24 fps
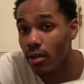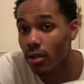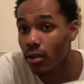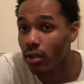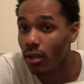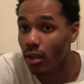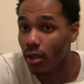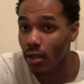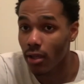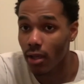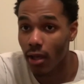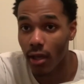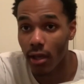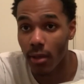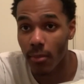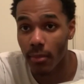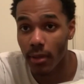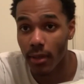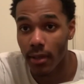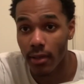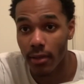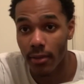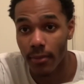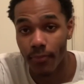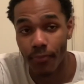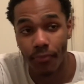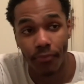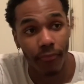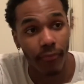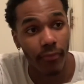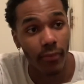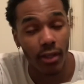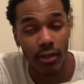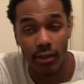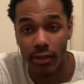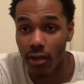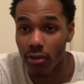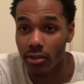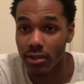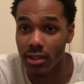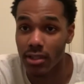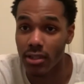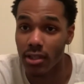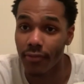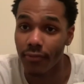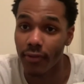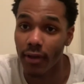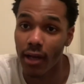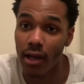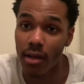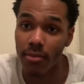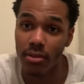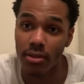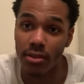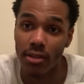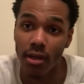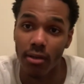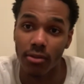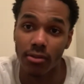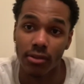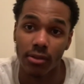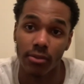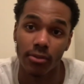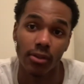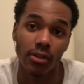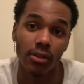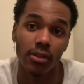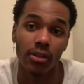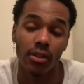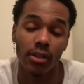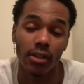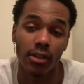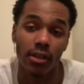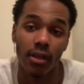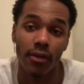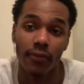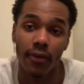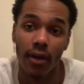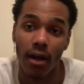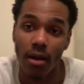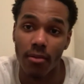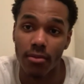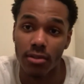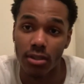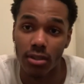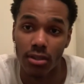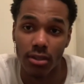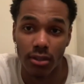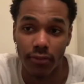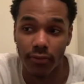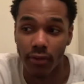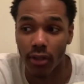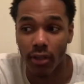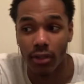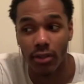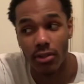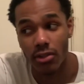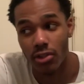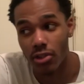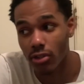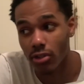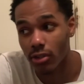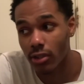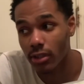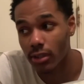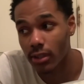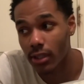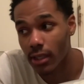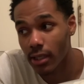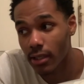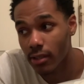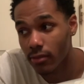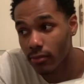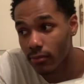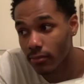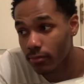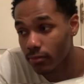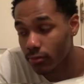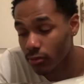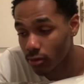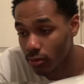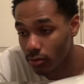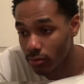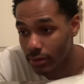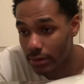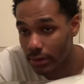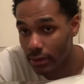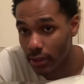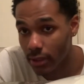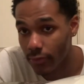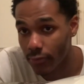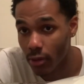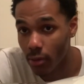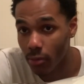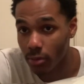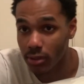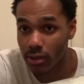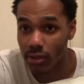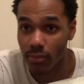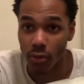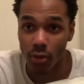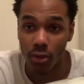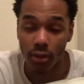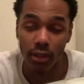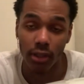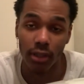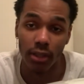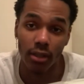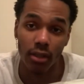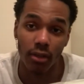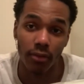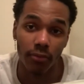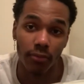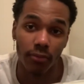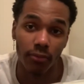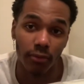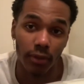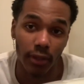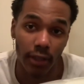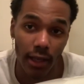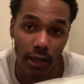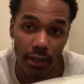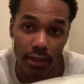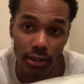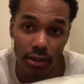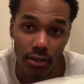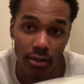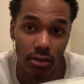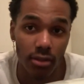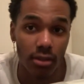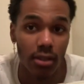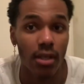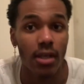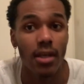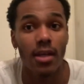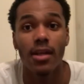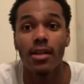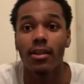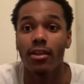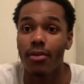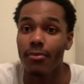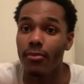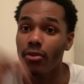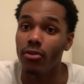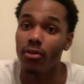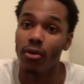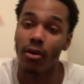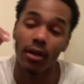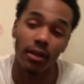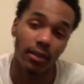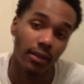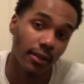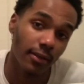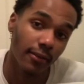yeah, man. That was NF options. That was uh, NF options. If y'all enjoyed that, you know what I'm saying? If y'all want to see more NF reactions, let me know in the